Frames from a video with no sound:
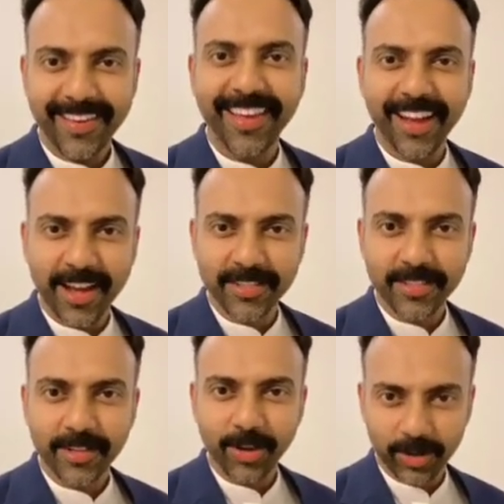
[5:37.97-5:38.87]
Hey
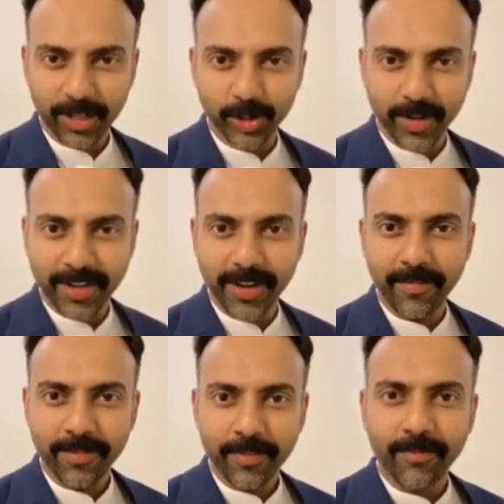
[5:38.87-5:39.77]
guys, Dr. Ashwin
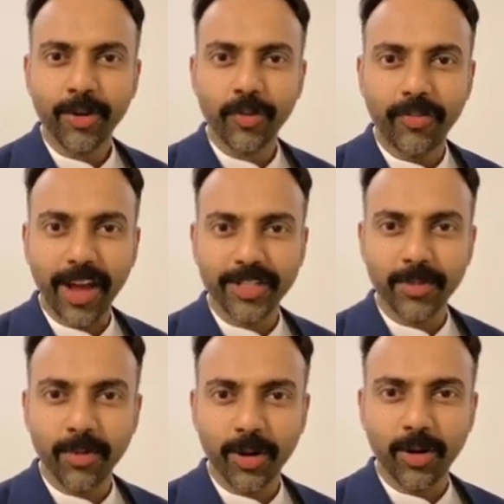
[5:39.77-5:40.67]
here. Few facts
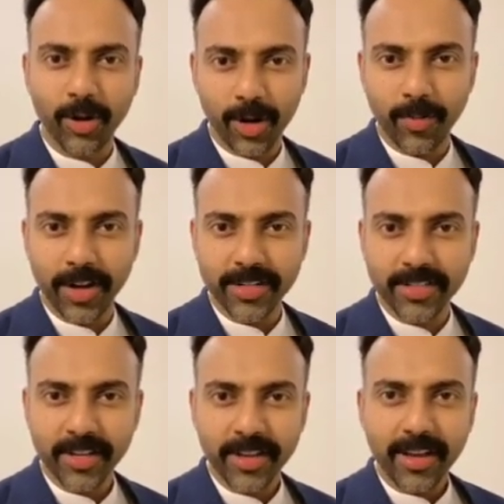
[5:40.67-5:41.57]
about
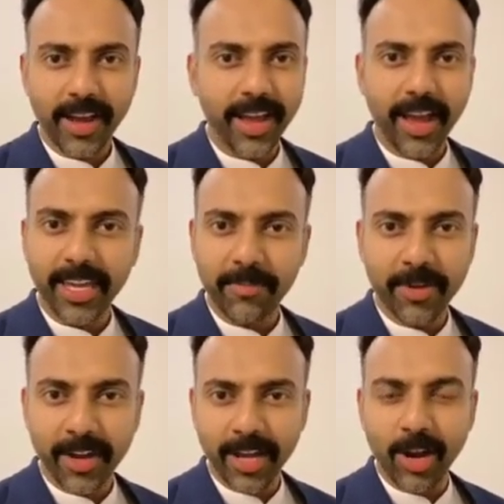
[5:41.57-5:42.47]
coronavirus. I keep
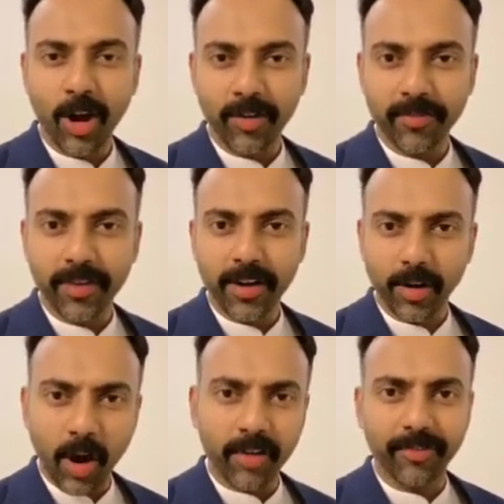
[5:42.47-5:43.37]
hearing a lot of
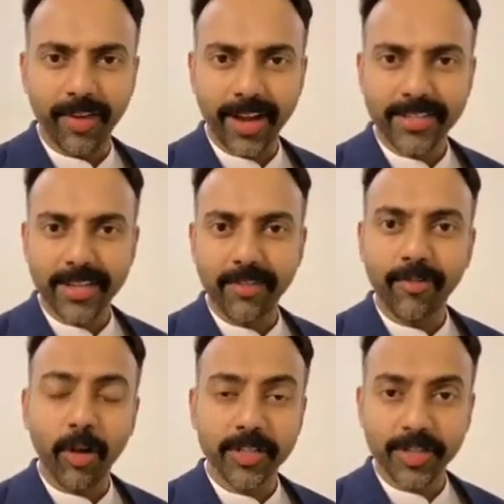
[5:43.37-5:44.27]
wrong facts and
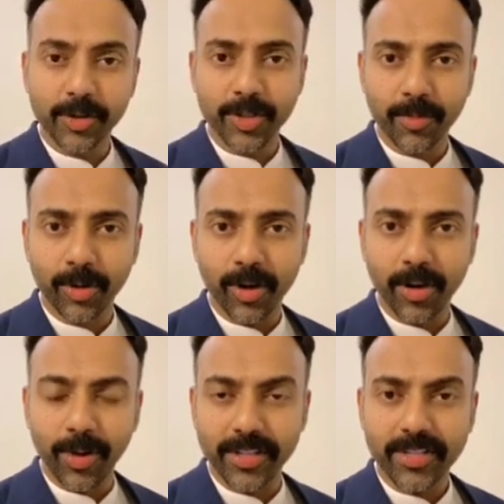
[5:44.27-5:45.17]
false news about
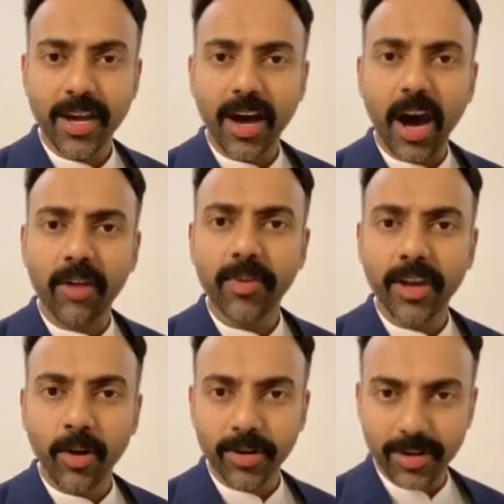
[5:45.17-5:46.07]
coronavirus. Are
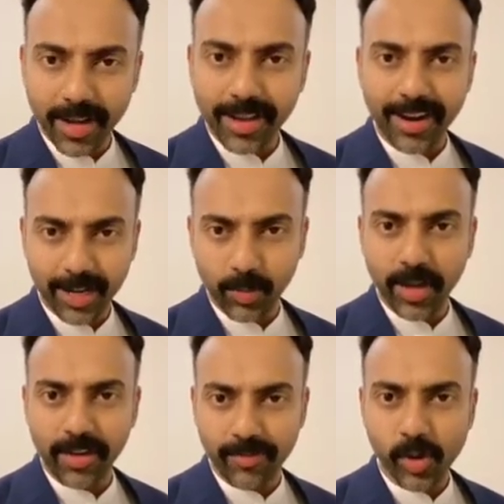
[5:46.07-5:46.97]
we going to die right
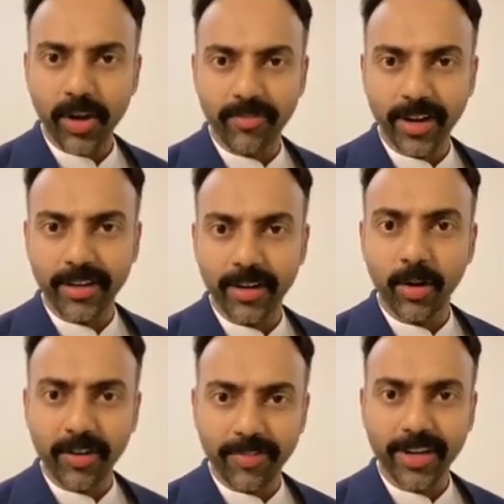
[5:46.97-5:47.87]
away if you are affected
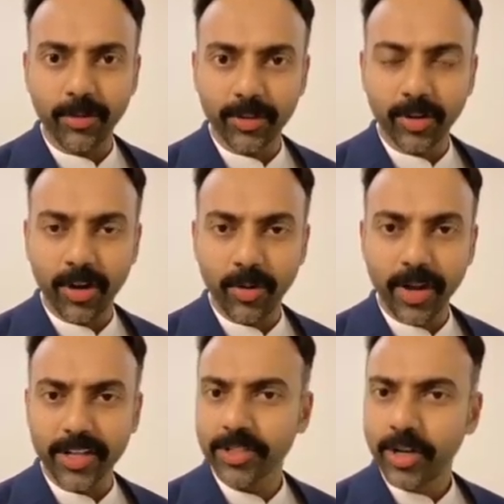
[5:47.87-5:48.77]
or infected with
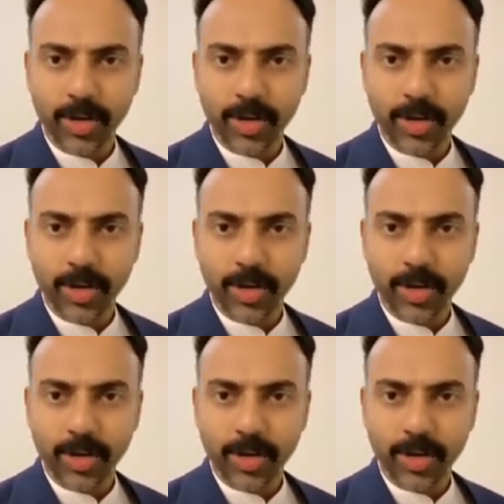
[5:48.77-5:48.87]
coronavirus?